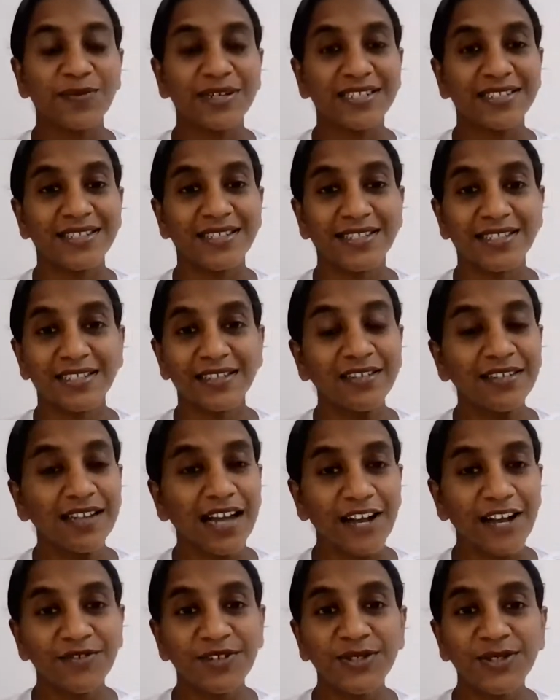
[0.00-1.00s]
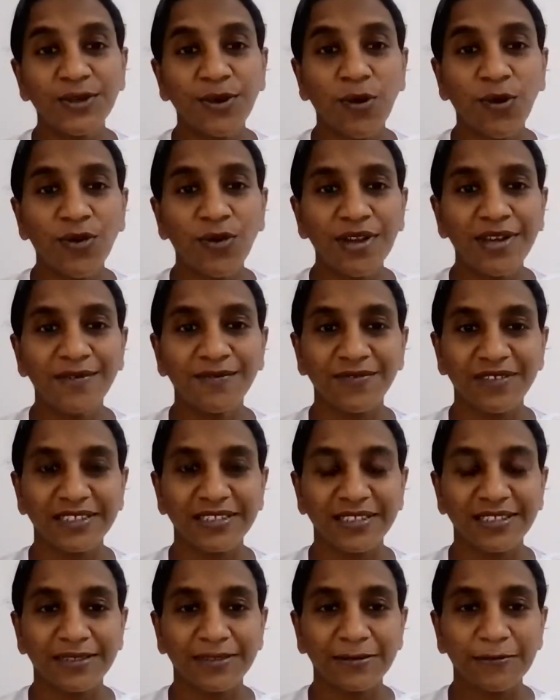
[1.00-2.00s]
but still I was going
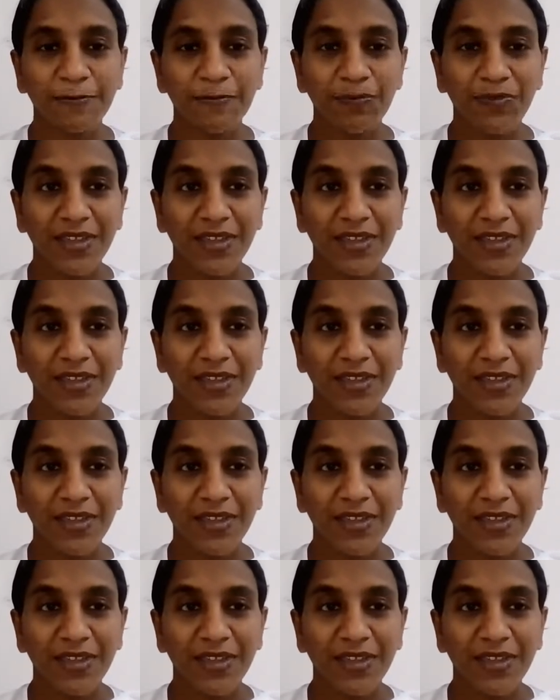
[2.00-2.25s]
with it.